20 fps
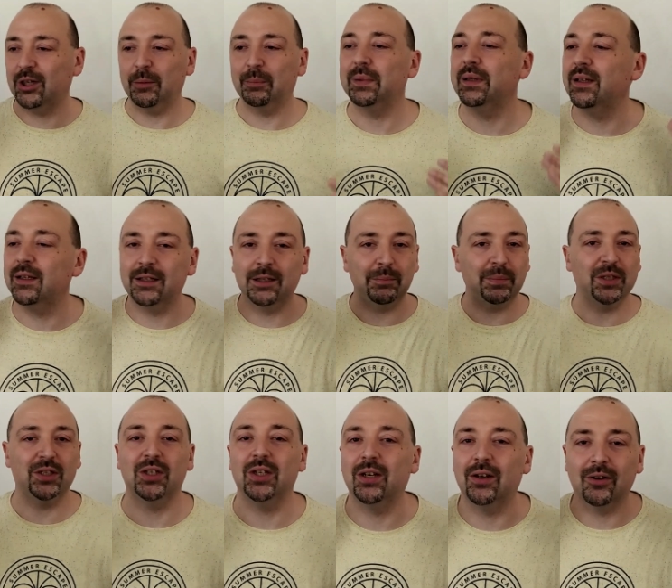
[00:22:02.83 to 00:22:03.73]
keep the
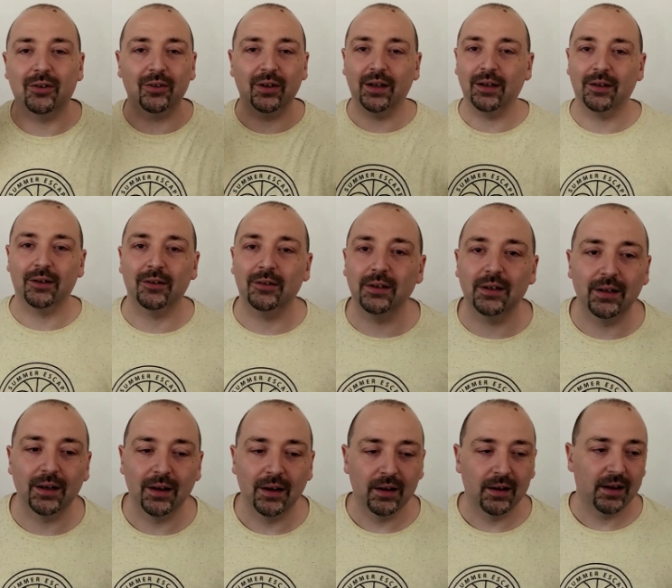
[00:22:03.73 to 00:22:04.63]
DPG growing and
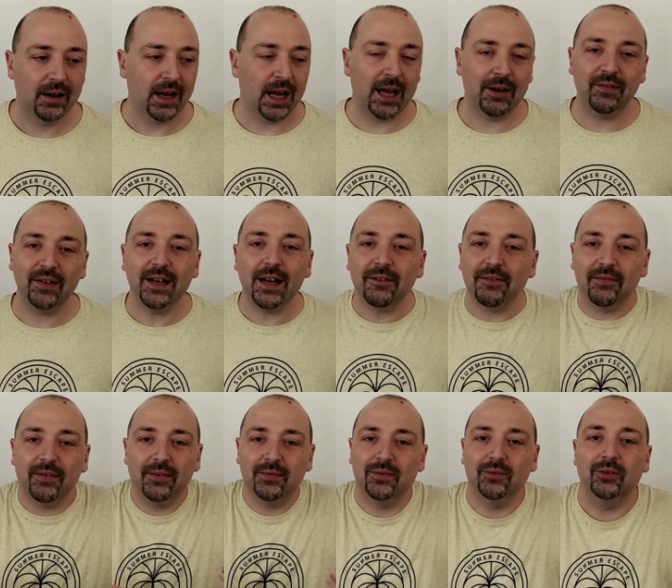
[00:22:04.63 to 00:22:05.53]
growing? I have enough
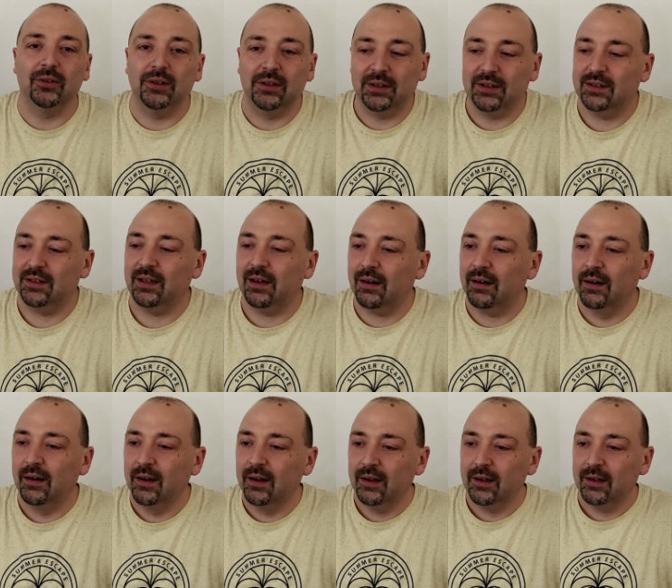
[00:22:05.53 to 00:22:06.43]
food this year.
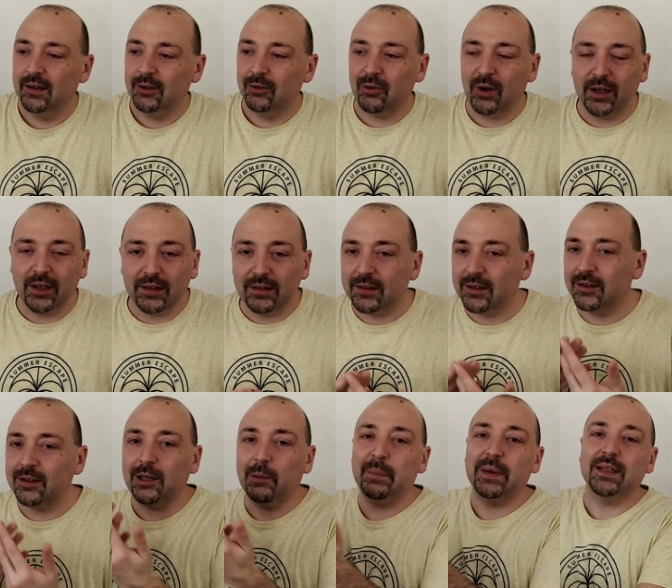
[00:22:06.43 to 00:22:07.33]
Do I need
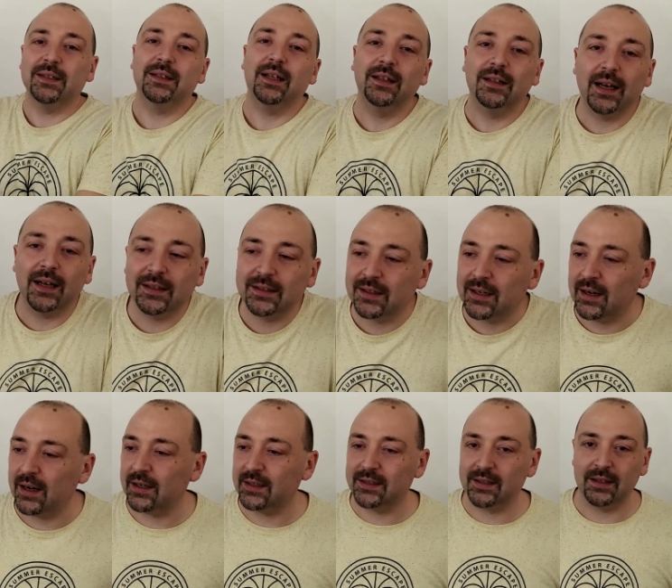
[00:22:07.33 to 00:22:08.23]
3%
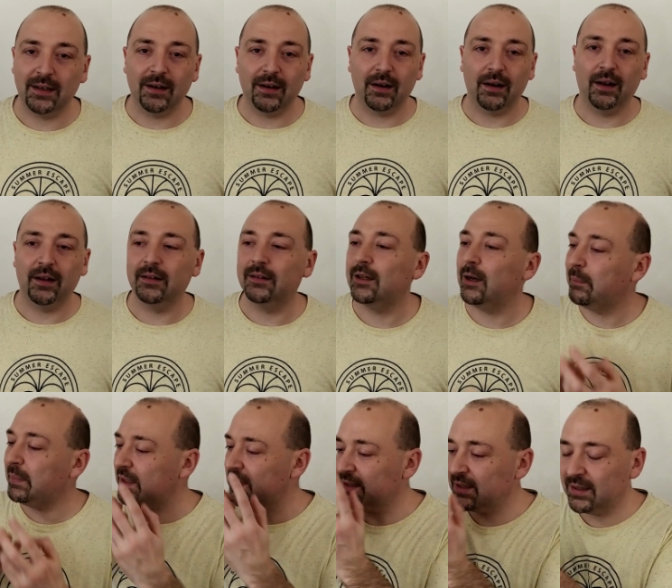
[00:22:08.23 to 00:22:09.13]
extra next year and
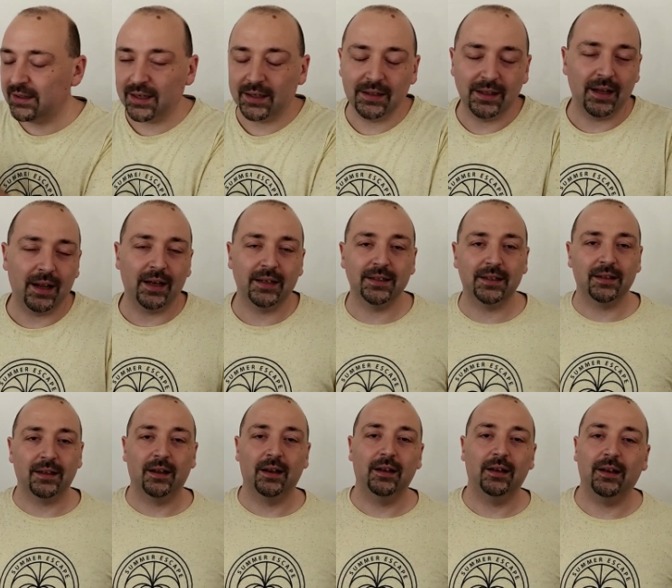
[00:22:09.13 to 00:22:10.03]
3%
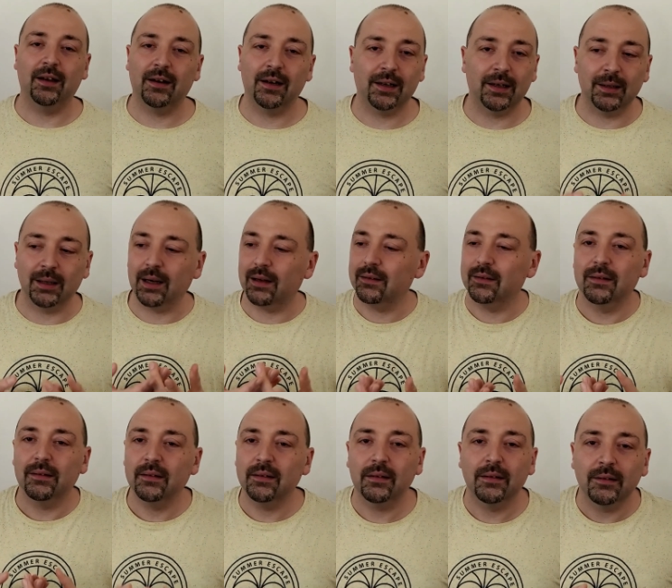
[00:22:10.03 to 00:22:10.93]
next year? And
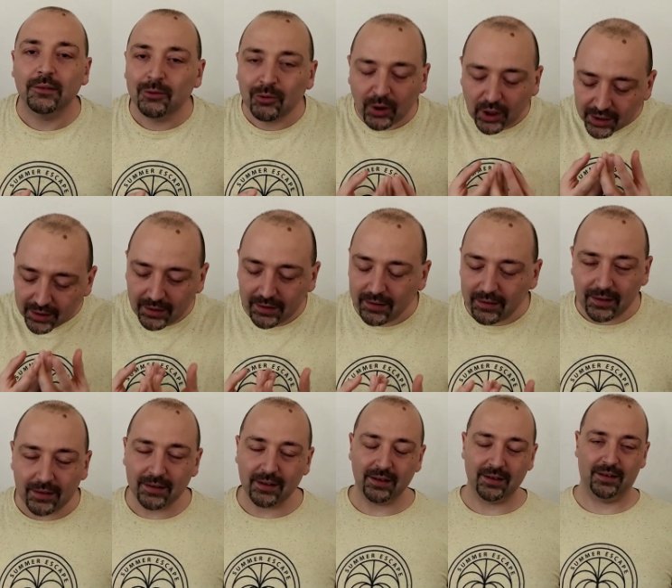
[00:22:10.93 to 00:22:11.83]
do I really
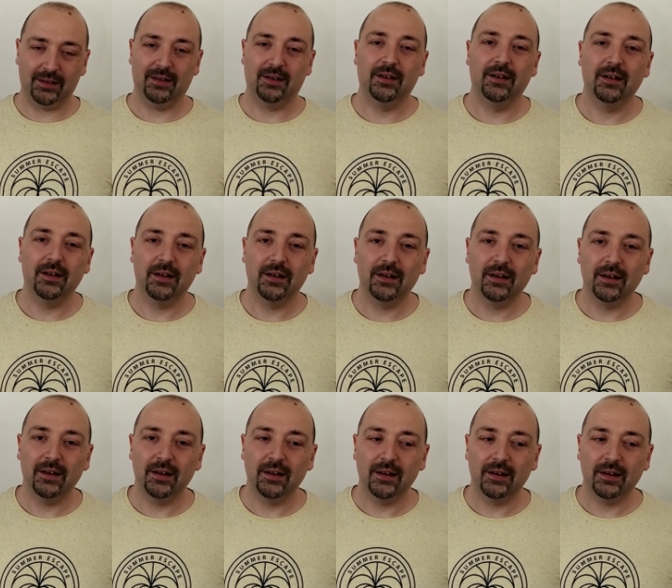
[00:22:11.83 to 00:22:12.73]
need it?
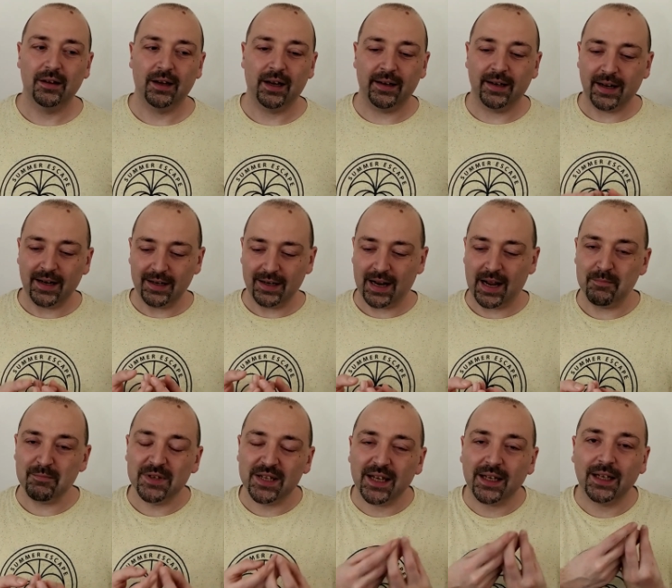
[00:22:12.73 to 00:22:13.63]
And then
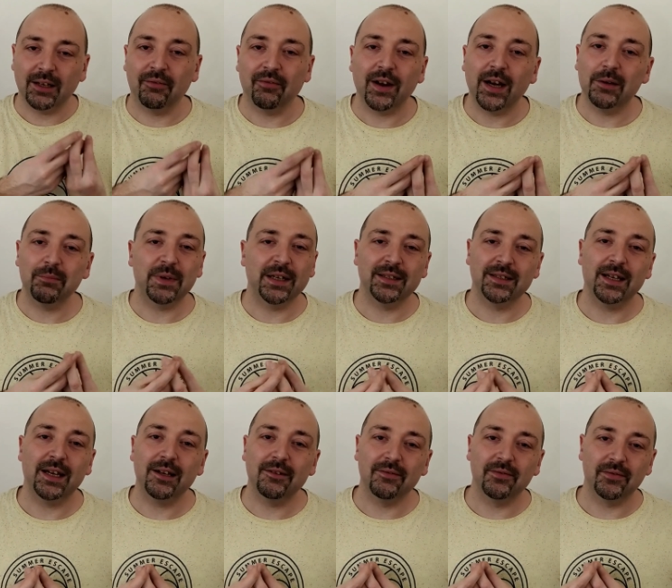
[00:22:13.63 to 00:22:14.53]
I'm sacrificing
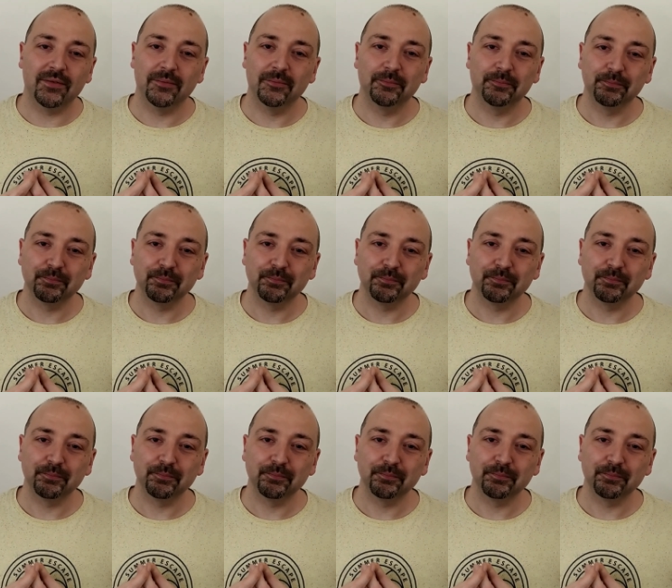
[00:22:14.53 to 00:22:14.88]
myself,